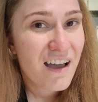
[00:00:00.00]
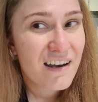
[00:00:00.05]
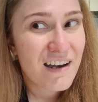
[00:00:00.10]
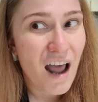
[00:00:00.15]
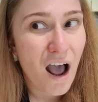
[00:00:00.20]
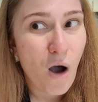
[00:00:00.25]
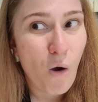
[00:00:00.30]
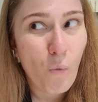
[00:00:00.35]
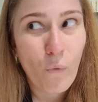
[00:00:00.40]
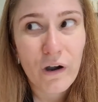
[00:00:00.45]

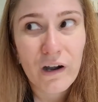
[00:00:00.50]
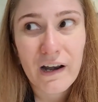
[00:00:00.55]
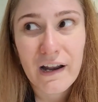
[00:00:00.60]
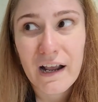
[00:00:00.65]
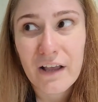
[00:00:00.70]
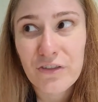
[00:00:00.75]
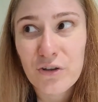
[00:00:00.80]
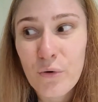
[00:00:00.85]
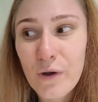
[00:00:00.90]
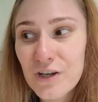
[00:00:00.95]
Now, where did I
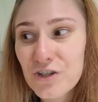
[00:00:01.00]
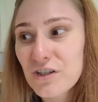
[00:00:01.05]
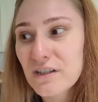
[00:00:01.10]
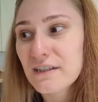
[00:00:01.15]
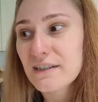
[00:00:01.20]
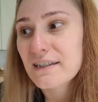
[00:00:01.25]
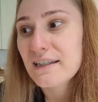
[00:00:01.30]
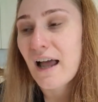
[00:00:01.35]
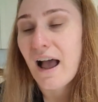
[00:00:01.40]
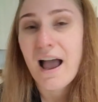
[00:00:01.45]
get the
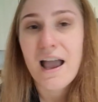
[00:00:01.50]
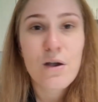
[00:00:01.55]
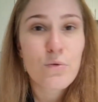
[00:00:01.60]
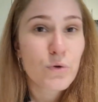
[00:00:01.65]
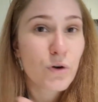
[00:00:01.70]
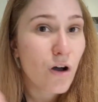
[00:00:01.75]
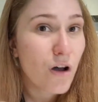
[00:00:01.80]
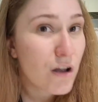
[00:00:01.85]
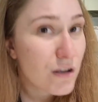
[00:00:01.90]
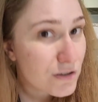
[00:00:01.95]
questions? I
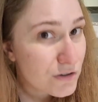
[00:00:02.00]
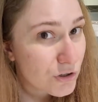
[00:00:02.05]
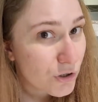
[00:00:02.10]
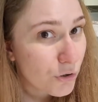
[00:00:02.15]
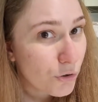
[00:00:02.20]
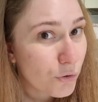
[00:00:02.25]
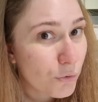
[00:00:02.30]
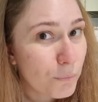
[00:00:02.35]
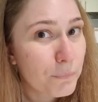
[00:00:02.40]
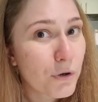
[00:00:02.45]
will
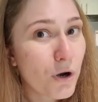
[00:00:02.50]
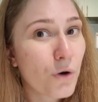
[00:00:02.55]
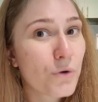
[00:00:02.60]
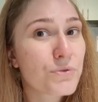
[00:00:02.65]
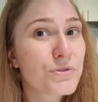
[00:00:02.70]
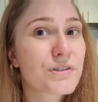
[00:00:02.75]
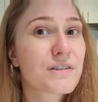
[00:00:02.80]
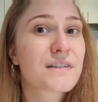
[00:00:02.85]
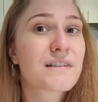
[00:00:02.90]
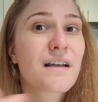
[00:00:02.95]
also
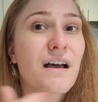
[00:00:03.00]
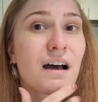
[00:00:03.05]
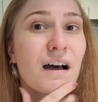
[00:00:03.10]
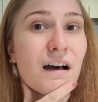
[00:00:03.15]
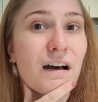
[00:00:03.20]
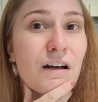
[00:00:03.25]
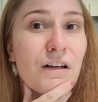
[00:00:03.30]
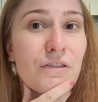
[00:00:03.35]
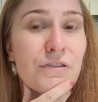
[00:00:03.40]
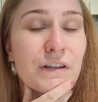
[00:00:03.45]
post
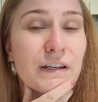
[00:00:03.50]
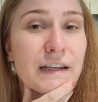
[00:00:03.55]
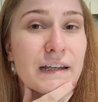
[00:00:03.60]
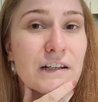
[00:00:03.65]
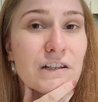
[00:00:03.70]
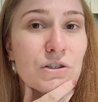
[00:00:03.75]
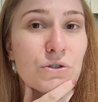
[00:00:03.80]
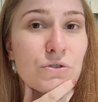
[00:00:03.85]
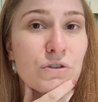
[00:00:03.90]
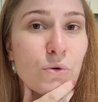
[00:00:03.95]
the
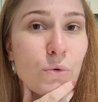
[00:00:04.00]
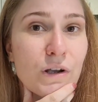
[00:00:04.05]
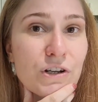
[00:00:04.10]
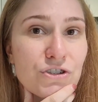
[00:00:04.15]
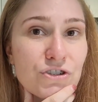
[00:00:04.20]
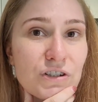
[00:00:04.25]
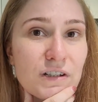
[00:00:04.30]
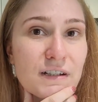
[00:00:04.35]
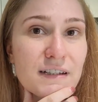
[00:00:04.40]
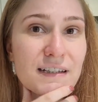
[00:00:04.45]
link to the
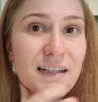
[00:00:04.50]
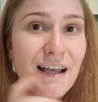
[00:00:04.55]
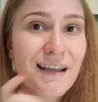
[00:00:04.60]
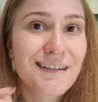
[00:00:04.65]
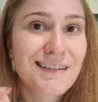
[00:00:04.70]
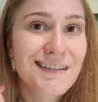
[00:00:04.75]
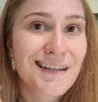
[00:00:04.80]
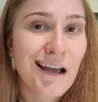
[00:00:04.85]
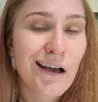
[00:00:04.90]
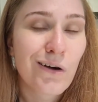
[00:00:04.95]
questions
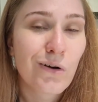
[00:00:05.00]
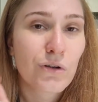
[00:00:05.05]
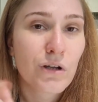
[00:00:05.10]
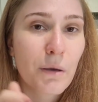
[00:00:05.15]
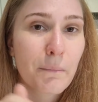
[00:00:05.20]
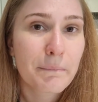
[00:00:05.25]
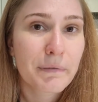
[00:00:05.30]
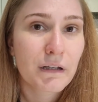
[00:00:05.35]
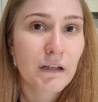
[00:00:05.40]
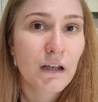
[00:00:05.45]

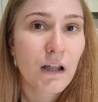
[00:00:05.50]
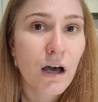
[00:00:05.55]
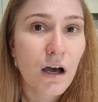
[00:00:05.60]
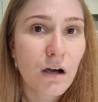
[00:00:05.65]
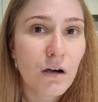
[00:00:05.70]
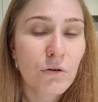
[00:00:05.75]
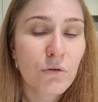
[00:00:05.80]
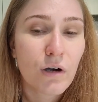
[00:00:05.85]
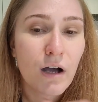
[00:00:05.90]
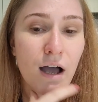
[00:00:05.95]
down
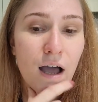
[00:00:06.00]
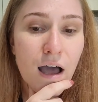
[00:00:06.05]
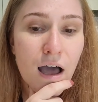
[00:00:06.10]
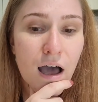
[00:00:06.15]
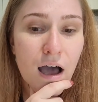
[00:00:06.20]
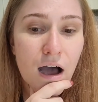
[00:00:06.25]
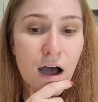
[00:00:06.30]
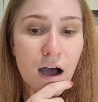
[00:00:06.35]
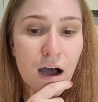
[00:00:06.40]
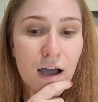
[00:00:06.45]
below.
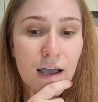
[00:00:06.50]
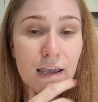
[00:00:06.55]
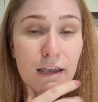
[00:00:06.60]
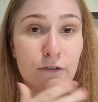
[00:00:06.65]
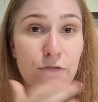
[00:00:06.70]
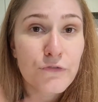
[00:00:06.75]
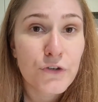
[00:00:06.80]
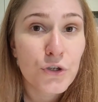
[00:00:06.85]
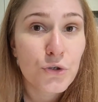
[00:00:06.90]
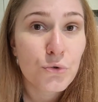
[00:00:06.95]

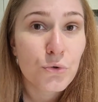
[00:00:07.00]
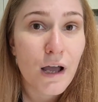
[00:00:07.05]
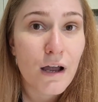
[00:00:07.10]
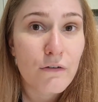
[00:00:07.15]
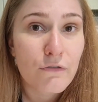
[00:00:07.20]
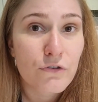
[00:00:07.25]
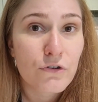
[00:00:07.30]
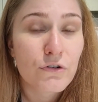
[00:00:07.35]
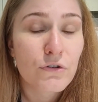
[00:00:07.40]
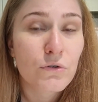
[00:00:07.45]
If you
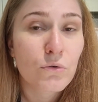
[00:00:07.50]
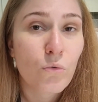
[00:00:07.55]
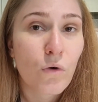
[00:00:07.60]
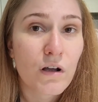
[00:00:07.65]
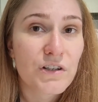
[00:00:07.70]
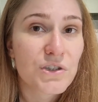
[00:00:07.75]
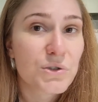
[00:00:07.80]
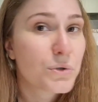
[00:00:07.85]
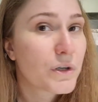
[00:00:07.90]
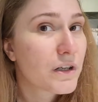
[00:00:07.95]
ever
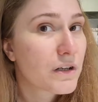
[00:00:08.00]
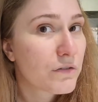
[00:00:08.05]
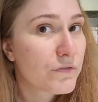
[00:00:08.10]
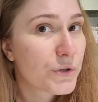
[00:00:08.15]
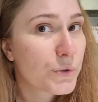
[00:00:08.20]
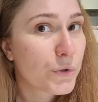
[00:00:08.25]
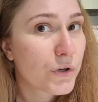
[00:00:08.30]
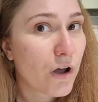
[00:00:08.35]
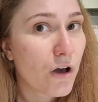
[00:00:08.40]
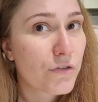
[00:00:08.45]
want to
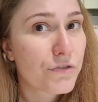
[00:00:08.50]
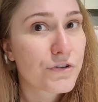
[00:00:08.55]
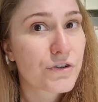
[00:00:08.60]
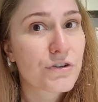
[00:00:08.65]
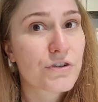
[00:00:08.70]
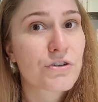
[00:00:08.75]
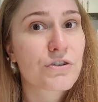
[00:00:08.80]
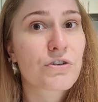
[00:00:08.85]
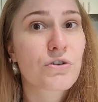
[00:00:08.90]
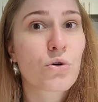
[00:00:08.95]
interview an
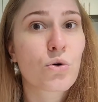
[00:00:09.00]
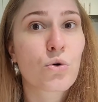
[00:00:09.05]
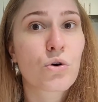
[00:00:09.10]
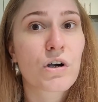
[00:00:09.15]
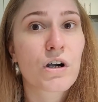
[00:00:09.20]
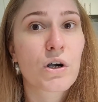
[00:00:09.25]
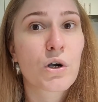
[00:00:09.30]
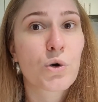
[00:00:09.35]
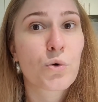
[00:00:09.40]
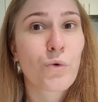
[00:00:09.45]
author
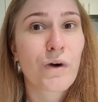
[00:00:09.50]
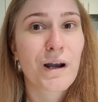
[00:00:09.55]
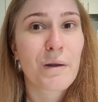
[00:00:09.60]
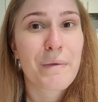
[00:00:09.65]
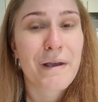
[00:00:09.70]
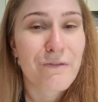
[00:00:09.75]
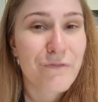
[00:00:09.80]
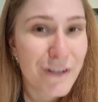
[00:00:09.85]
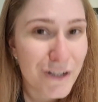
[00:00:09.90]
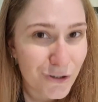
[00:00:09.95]
or want to
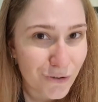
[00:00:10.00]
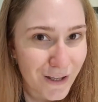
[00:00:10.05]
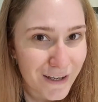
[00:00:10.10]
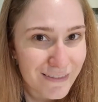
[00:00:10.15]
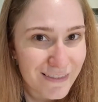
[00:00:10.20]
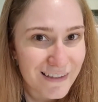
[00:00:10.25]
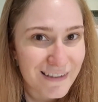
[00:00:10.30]
make a video like